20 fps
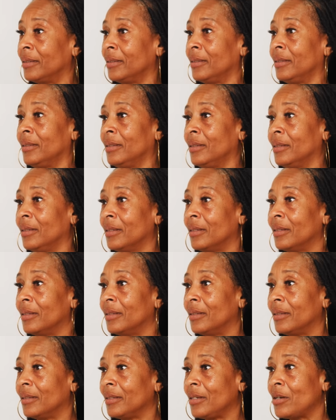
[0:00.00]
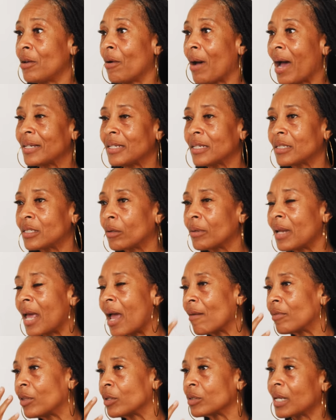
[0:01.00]
Mm-hmm. You know, I just don't
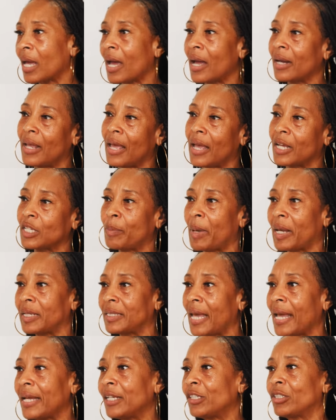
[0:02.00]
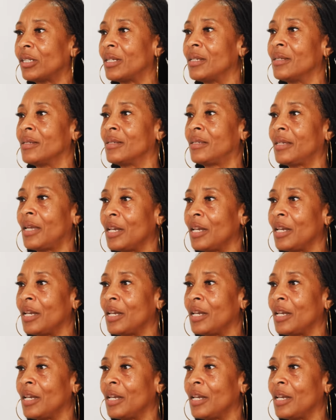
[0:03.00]
have those kind of expectations